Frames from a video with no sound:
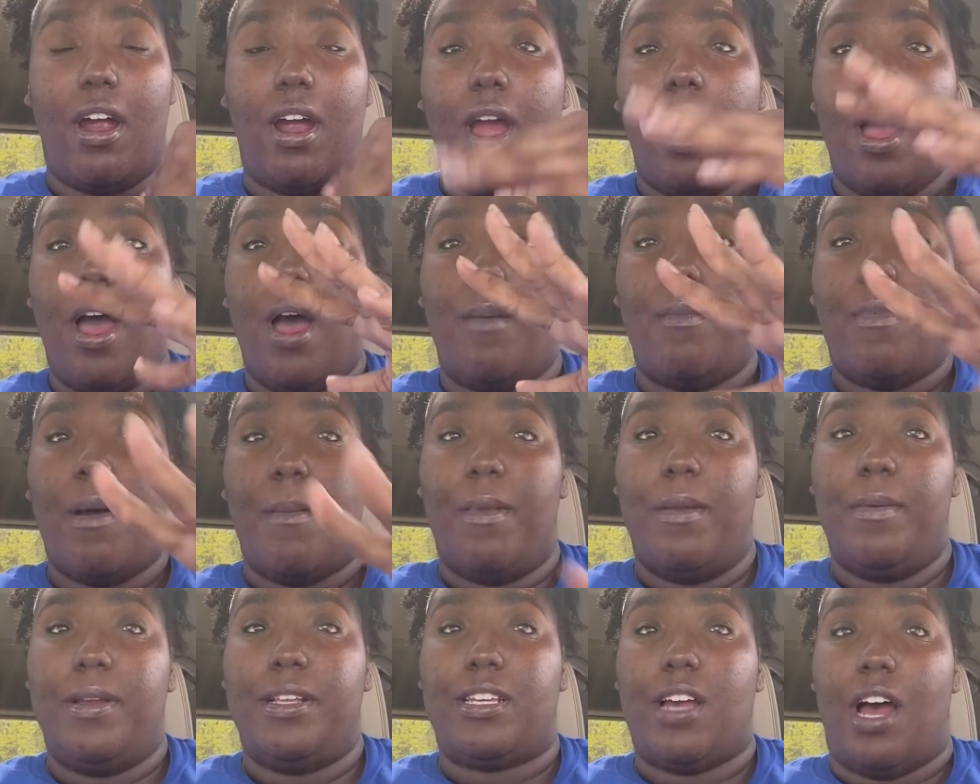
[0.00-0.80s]
but
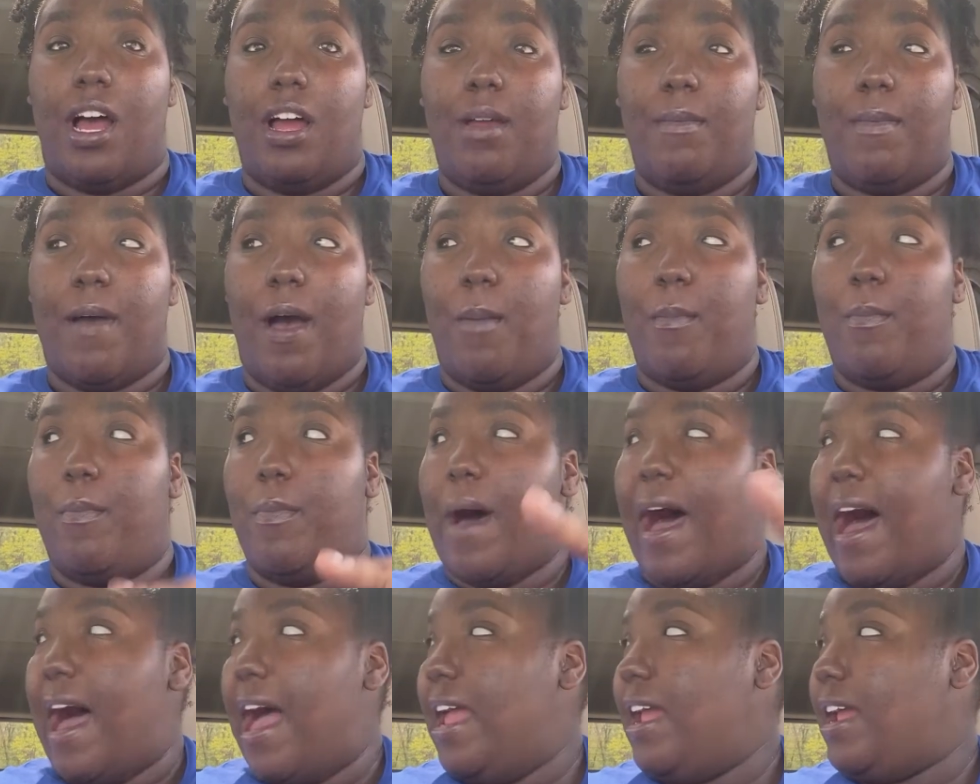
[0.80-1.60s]
I'm going to be talking about
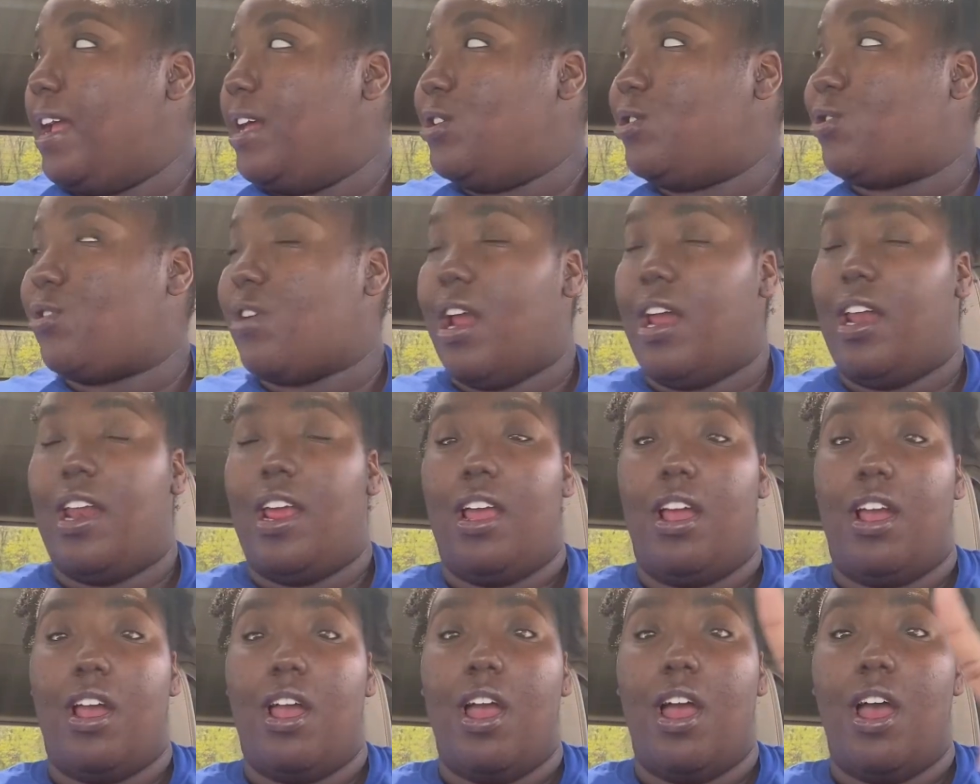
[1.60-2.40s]
buying and
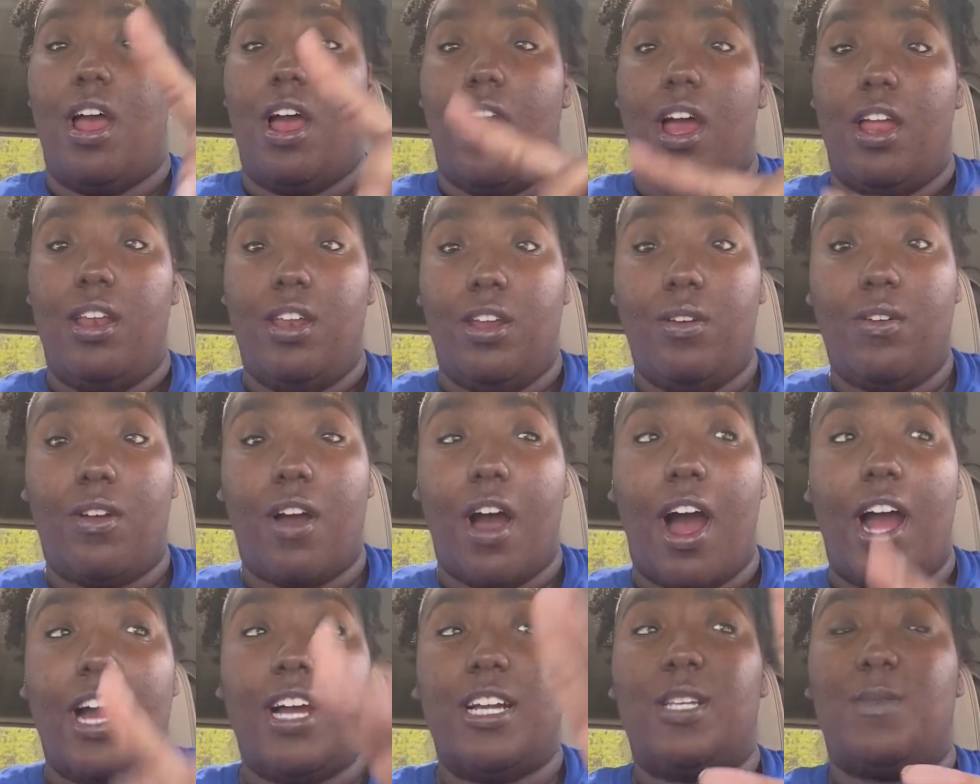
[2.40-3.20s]
trading a new
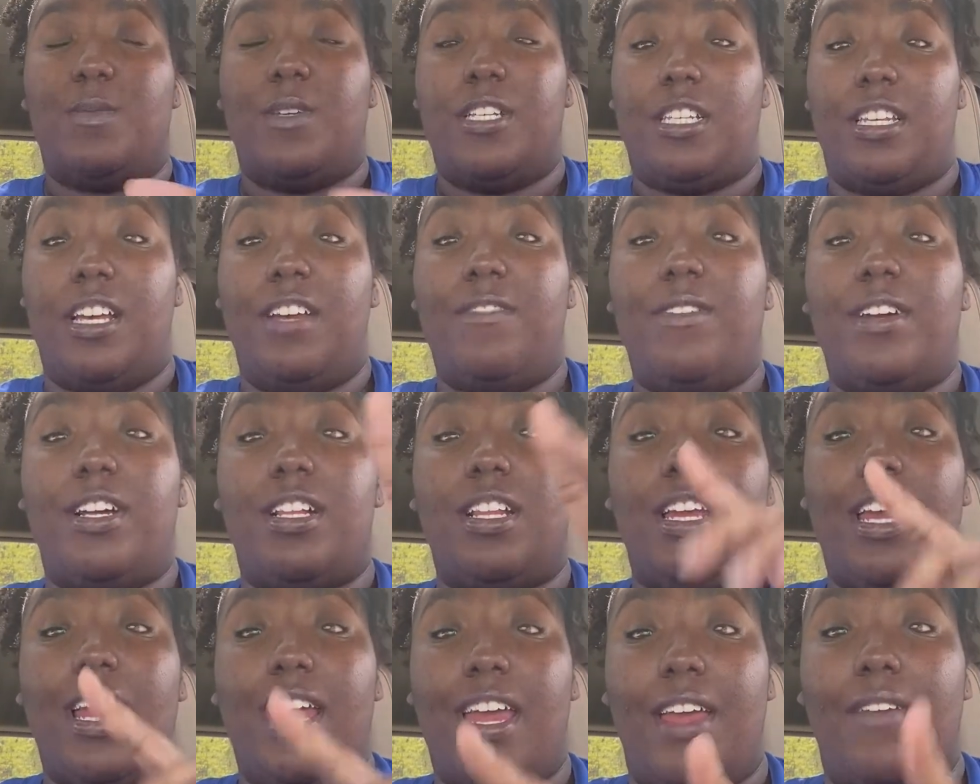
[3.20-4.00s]
car,
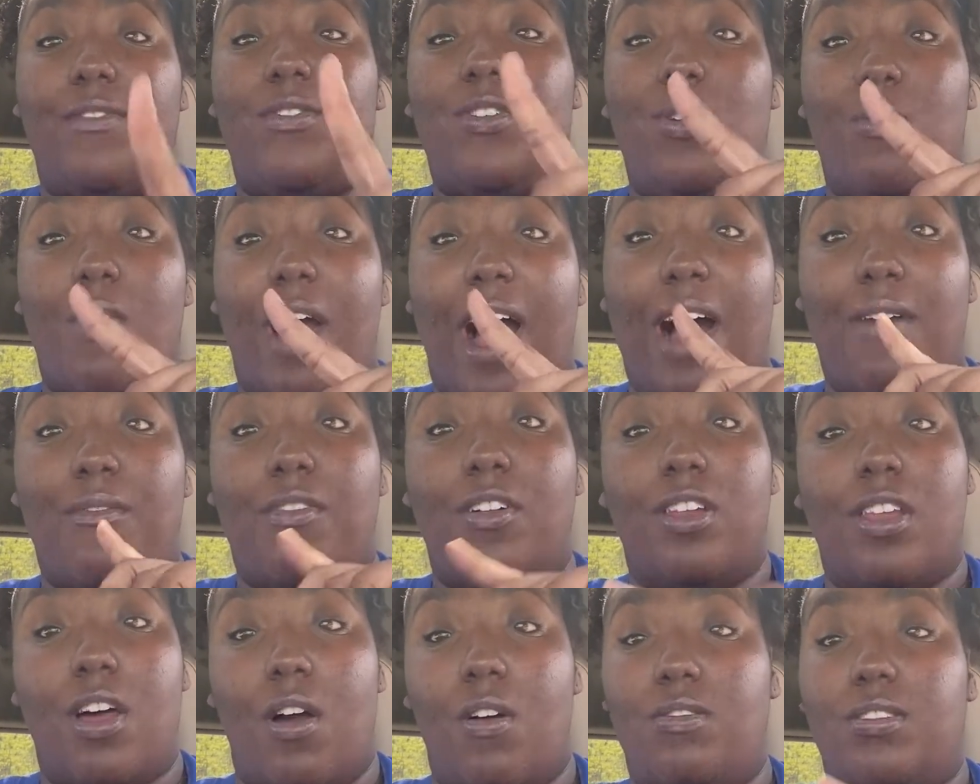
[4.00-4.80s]
specifically if you have
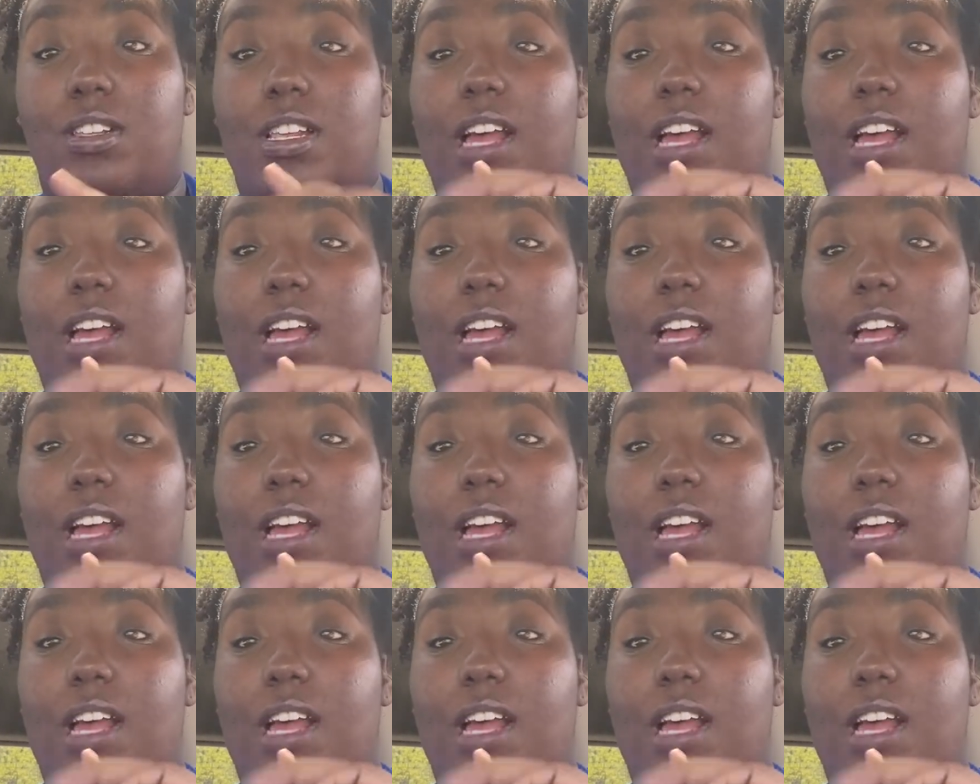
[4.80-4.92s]
a loan.